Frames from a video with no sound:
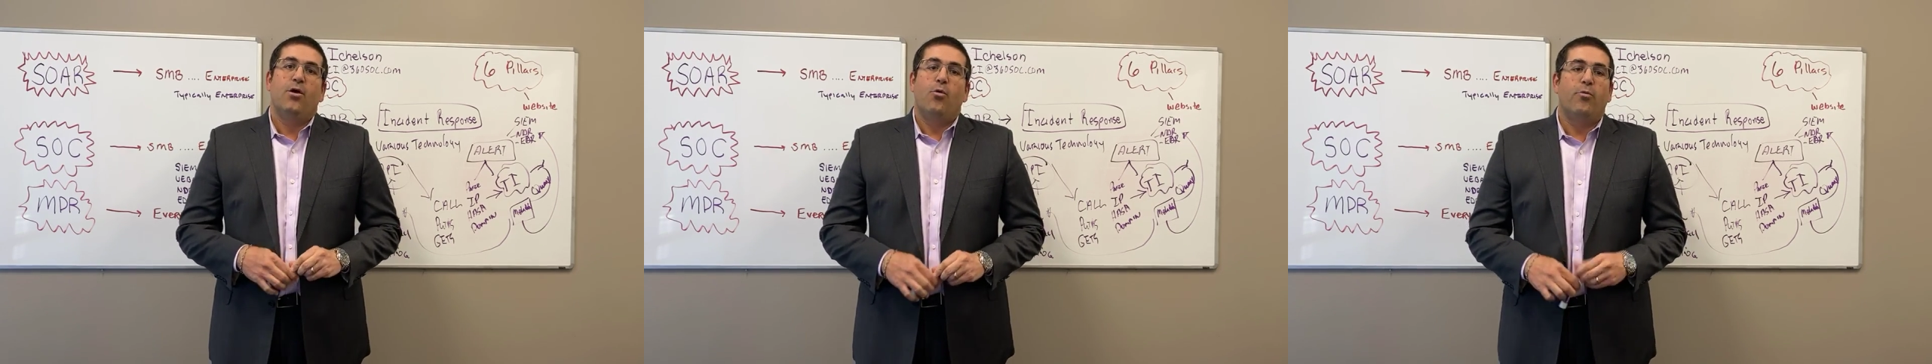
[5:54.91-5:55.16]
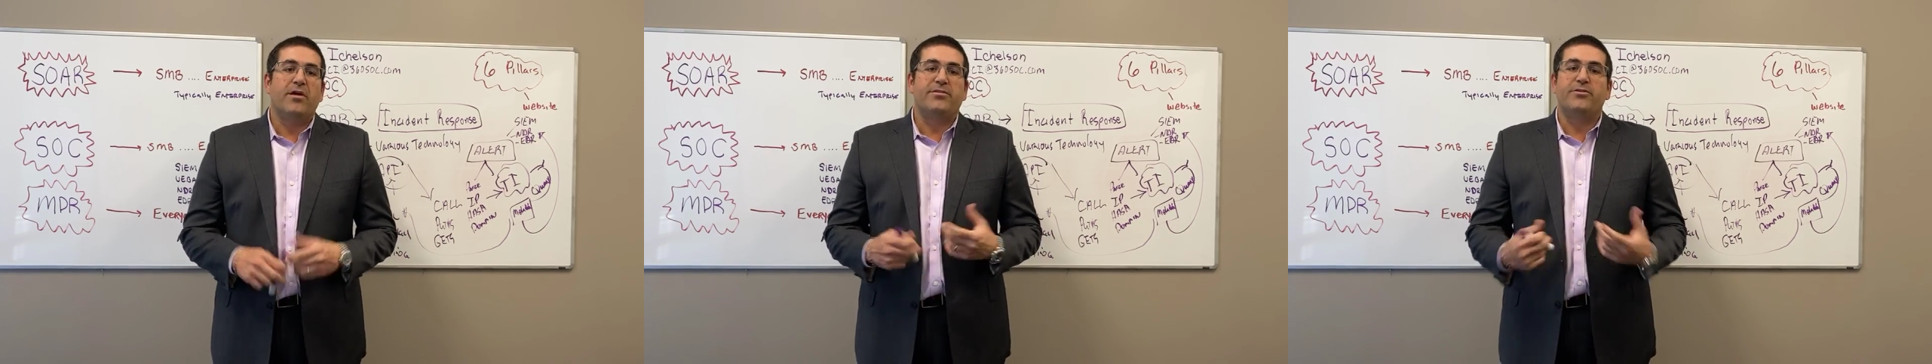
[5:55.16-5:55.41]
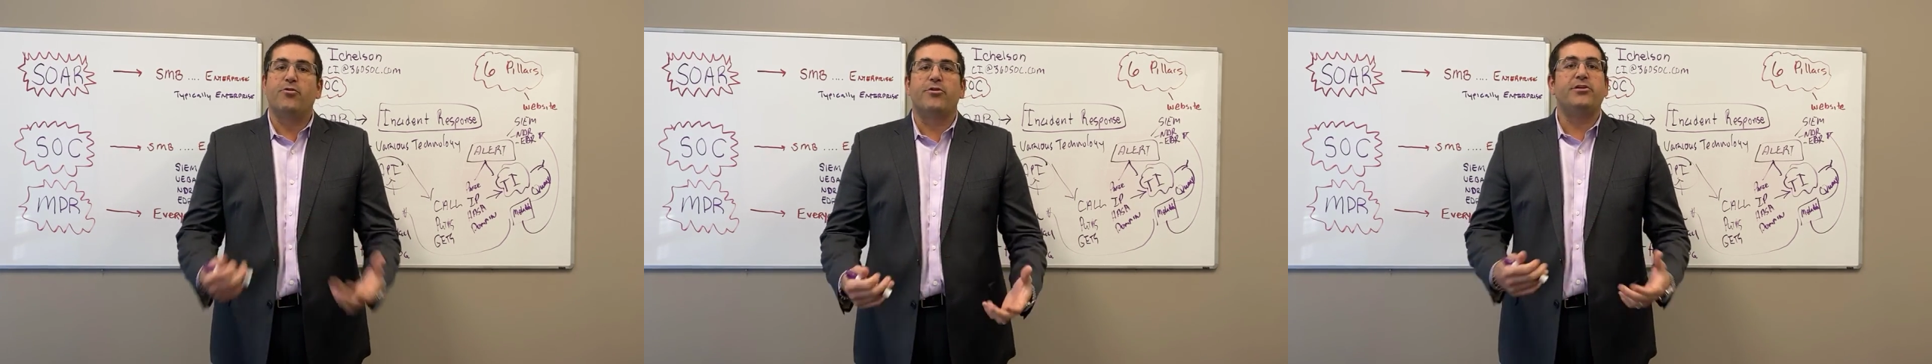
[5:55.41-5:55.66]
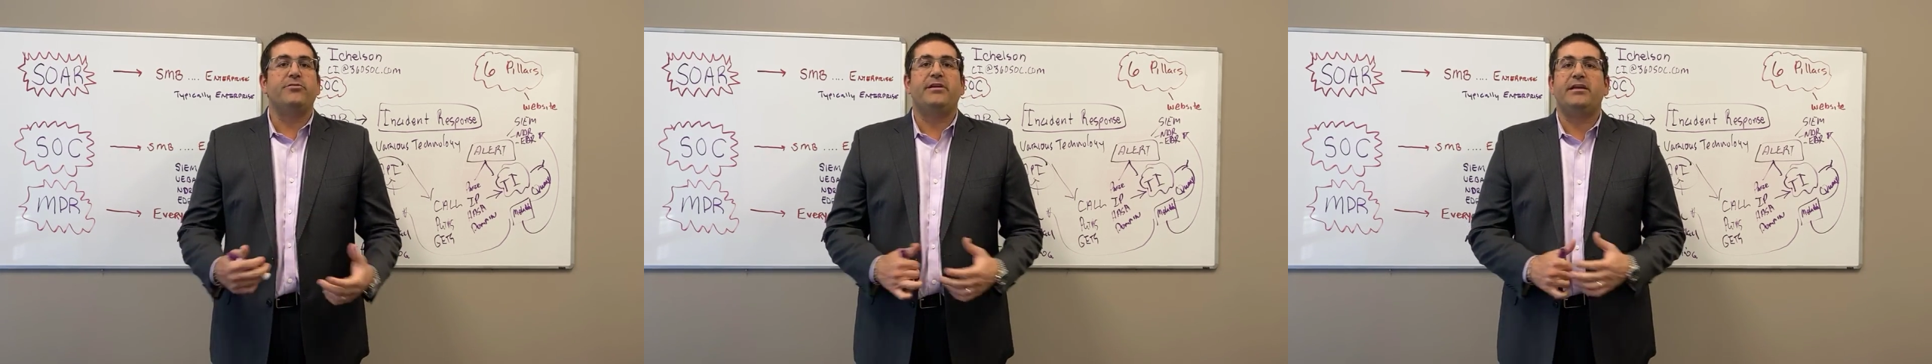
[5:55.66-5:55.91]
with your
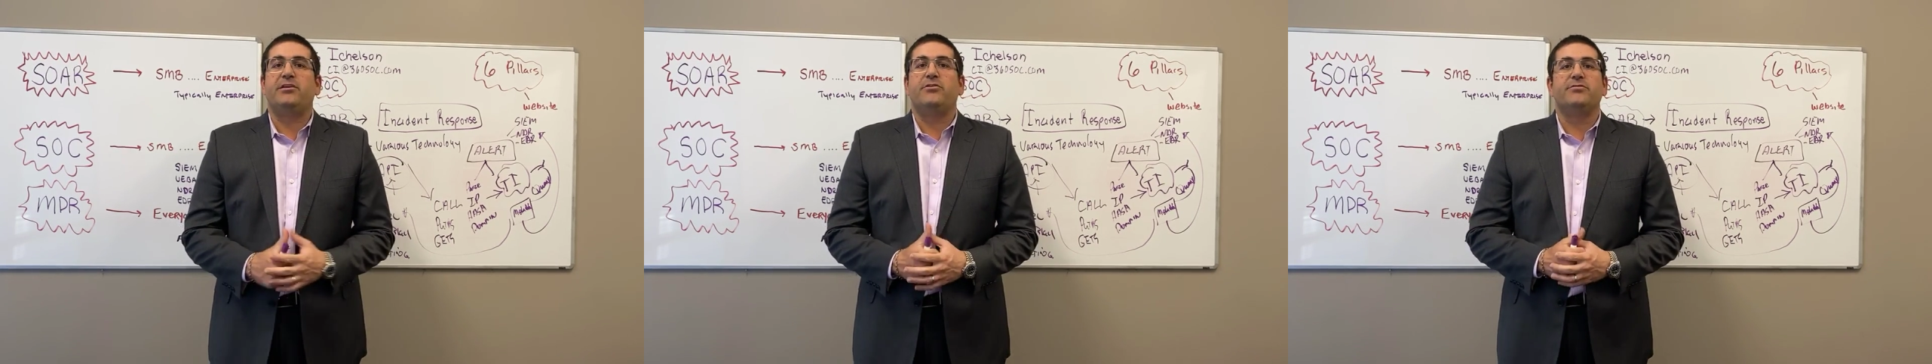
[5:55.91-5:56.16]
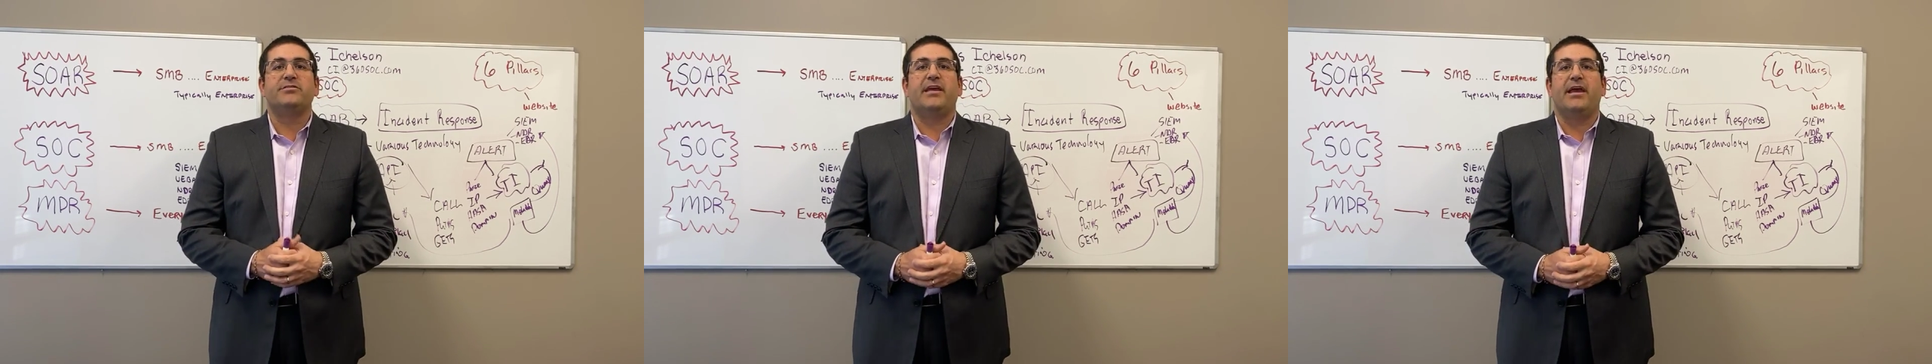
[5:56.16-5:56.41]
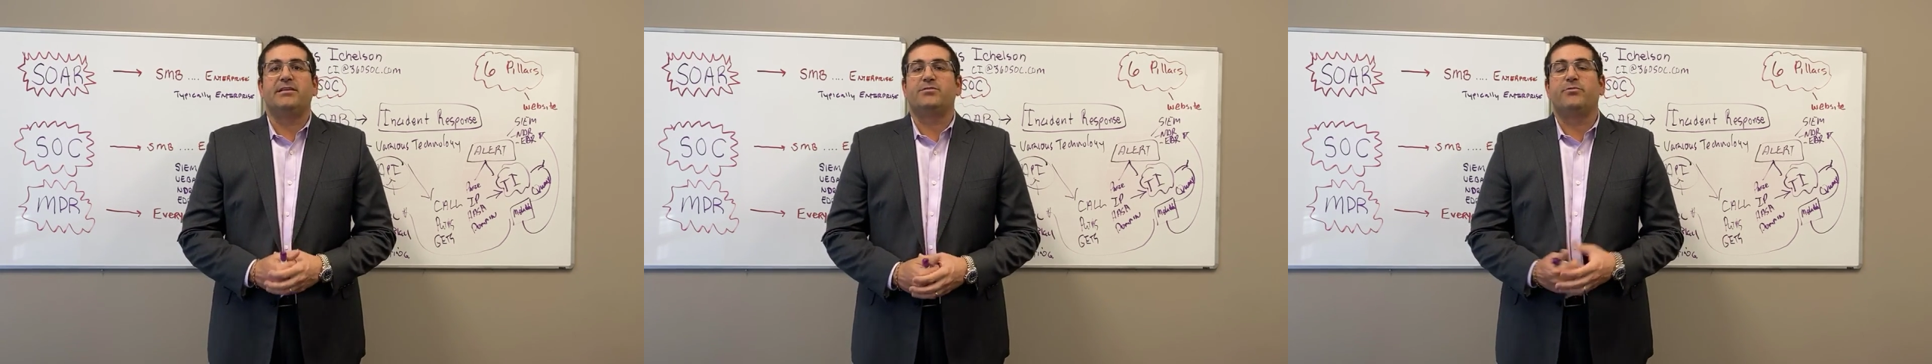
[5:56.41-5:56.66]
unique use case.